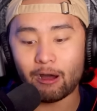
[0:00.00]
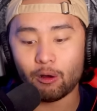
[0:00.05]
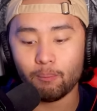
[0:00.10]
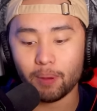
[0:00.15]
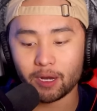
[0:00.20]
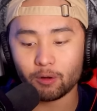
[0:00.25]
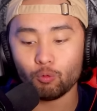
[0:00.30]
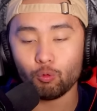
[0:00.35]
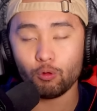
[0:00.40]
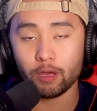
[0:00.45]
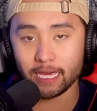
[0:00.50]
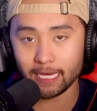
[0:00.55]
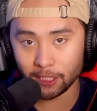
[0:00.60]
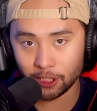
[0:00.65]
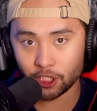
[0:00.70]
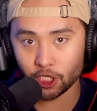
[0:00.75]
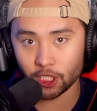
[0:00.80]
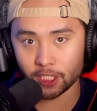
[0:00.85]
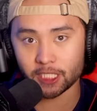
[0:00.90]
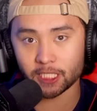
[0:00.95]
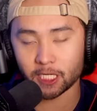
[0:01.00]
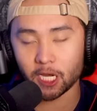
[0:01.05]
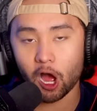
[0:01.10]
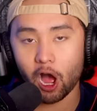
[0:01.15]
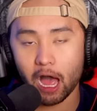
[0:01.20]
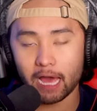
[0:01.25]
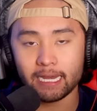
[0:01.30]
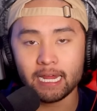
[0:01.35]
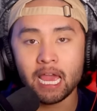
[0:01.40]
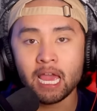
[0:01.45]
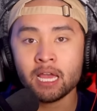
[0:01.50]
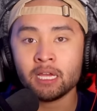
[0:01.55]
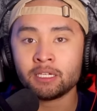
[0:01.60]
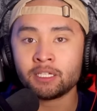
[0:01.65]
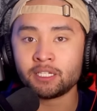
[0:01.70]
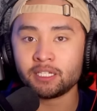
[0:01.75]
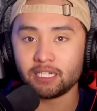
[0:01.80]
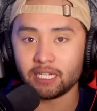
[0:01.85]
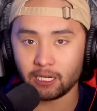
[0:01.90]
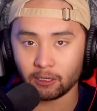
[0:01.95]
but we just got
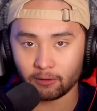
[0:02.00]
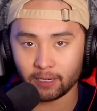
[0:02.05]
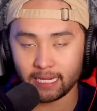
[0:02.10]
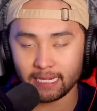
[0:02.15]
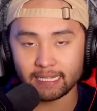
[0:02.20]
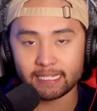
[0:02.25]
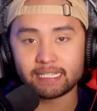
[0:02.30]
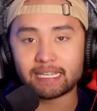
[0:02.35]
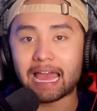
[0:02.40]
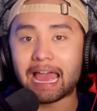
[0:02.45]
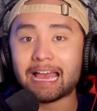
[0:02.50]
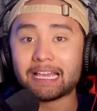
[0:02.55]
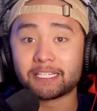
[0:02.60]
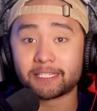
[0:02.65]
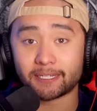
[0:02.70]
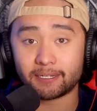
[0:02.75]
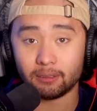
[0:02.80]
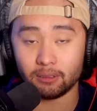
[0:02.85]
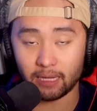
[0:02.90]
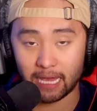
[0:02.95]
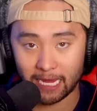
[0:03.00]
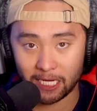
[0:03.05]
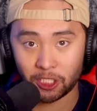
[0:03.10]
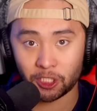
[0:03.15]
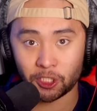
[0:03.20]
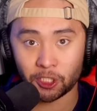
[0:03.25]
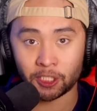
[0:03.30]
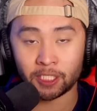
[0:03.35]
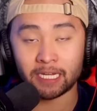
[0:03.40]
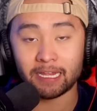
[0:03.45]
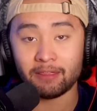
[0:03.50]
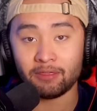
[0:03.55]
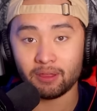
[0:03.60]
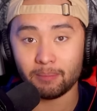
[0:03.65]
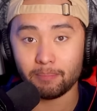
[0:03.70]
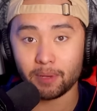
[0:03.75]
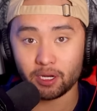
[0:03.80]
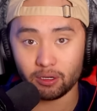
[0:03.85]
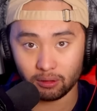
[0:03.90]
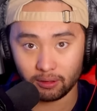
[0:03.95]
serious escalation in the
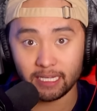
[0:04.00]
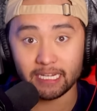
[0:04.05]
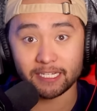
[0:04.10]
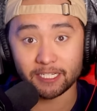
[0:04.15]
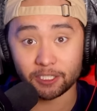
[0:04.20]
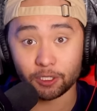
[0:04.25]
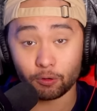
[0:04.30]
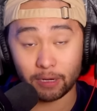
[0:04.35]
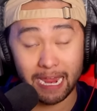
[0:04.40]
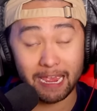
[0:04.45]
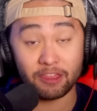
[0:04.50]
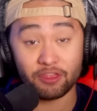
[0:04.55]
Middle East, okay?